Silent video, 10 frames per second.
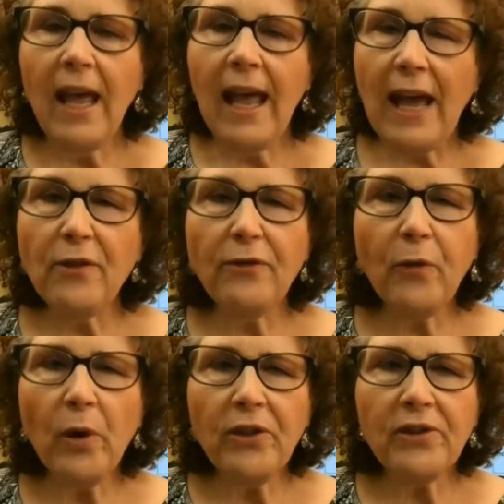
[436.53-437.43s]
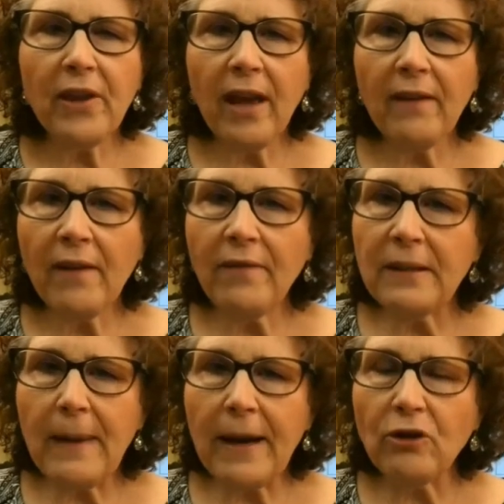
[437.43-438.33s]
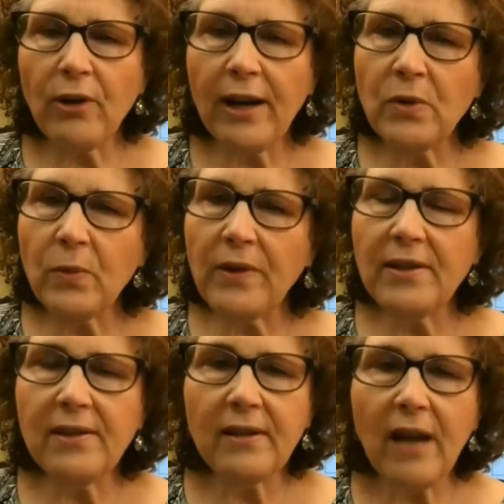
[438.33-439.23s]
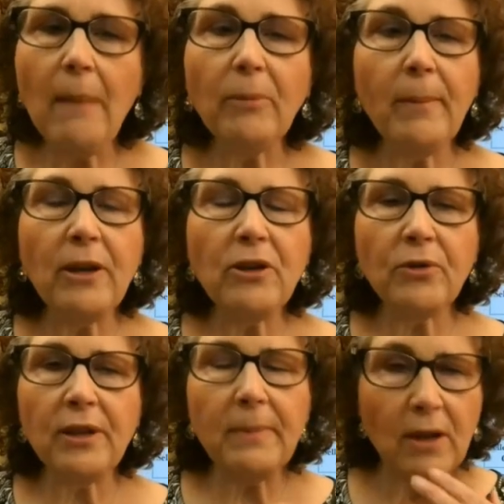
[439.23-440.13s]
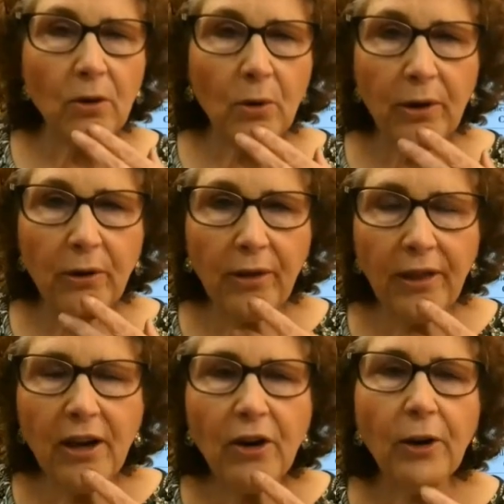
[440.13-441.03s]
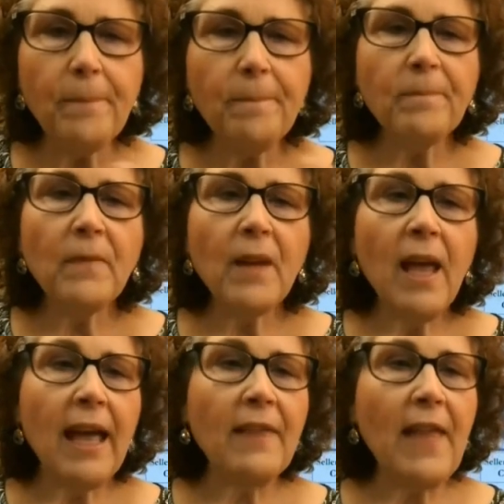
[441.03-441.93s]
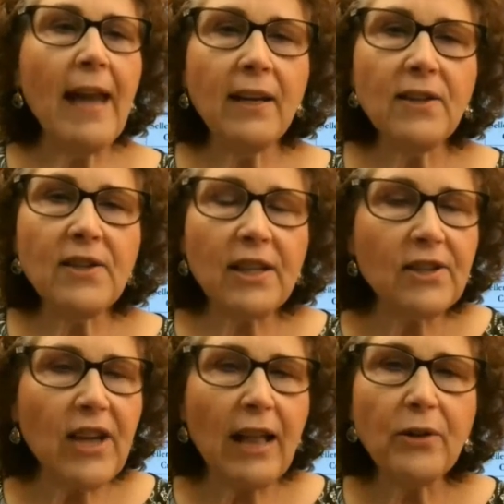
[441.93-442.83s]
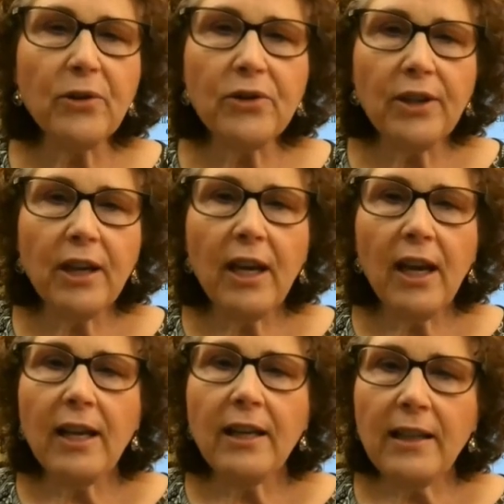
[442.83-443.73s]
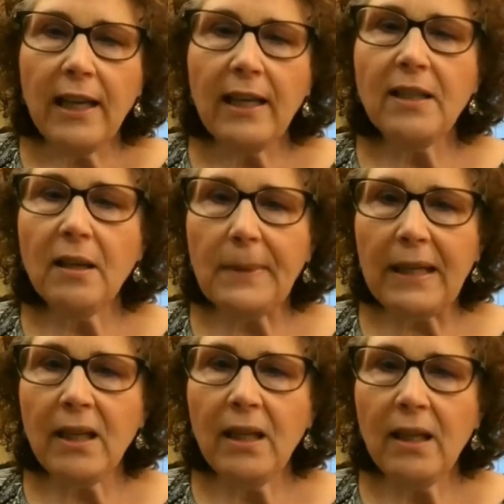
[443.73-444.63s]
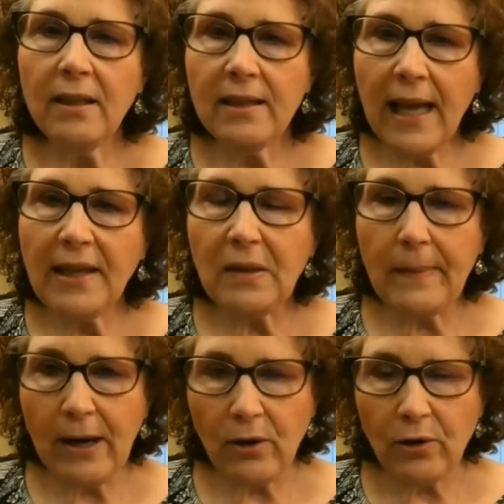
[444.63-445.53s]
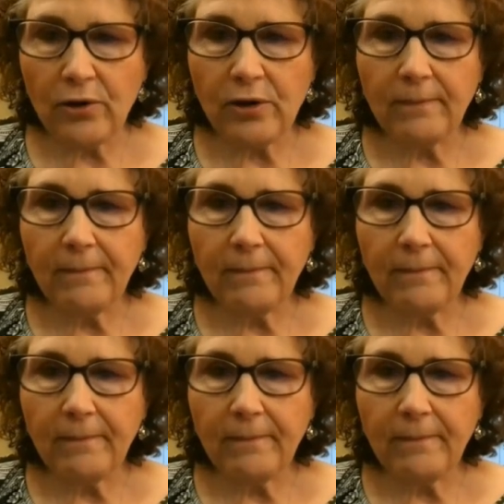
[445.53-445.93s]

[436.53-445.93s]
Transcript: And the fourth of these mega trends, well, this is complementary to being a critical thinker, and that is that sellers need to be sense makers.